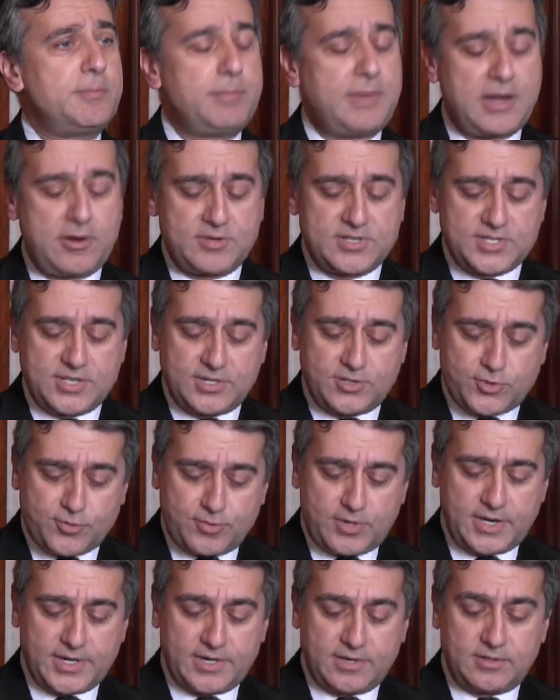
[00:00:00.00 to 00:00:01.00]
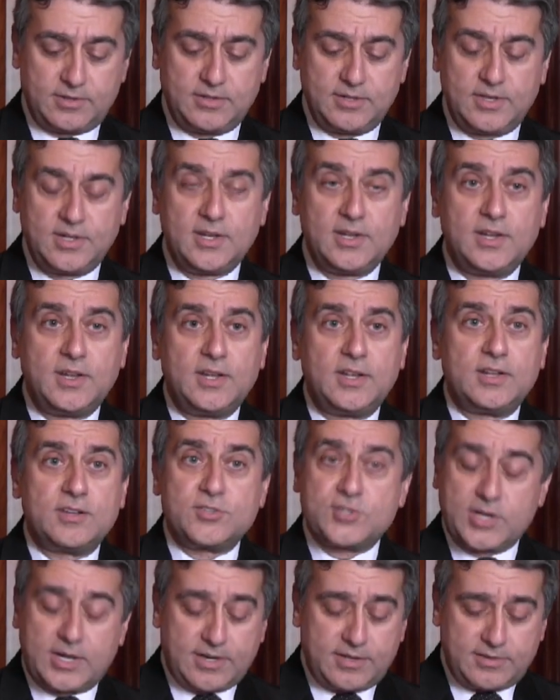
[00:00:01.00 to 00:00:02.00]
embarrassing trial.
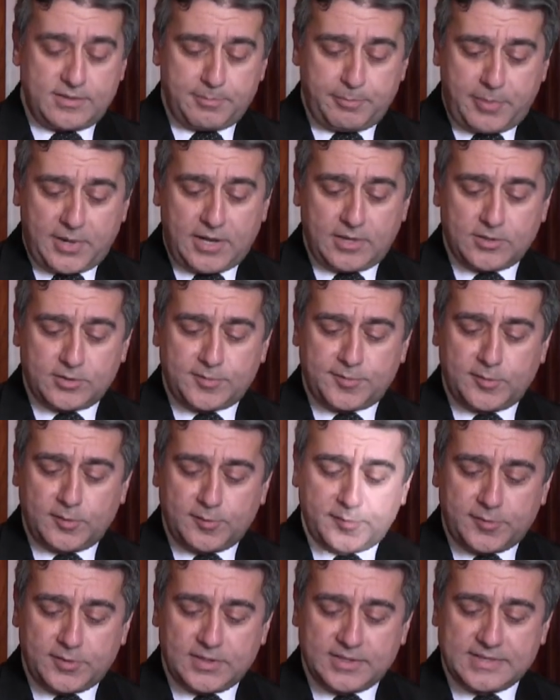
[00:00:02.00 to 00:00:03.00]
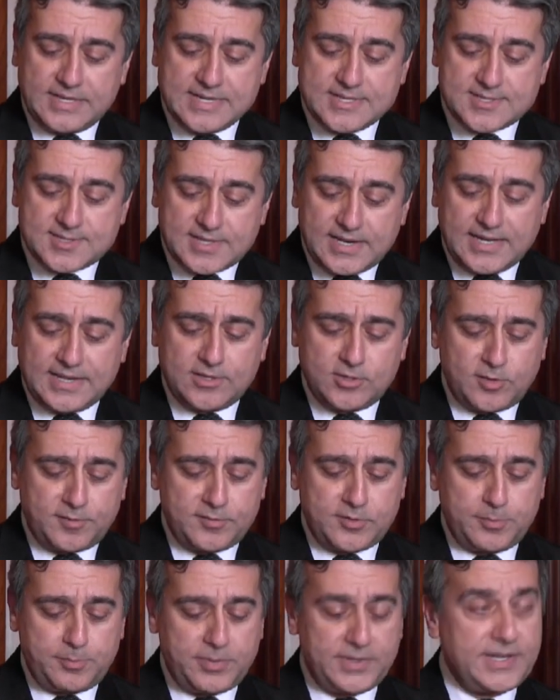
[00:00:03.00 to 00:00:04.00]
Jonathan Pollard fulfilled his end
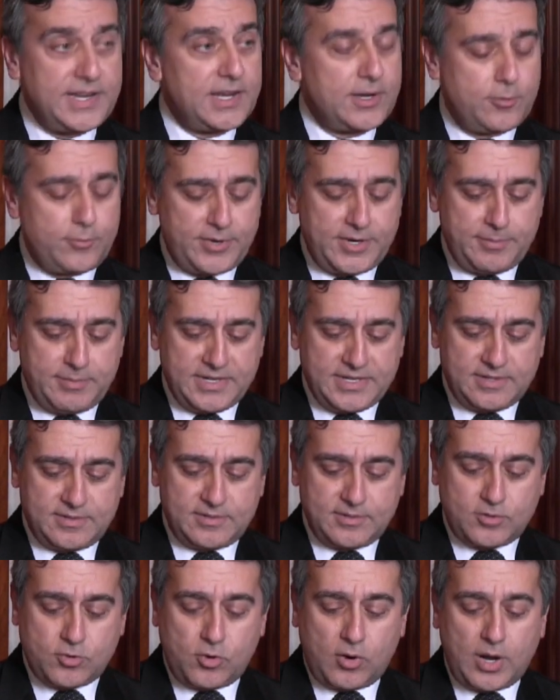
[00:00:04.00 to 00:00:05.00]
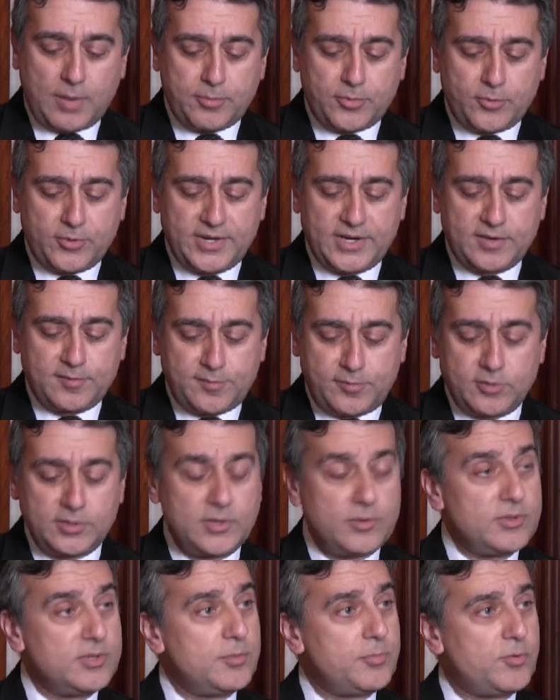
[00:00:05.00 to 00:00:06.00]
of the plea agreement, cooperating
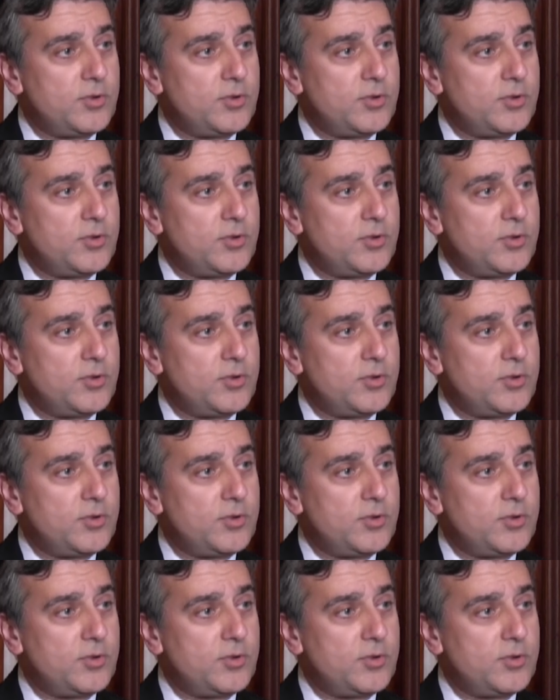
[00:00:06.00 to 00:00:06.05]
fully with the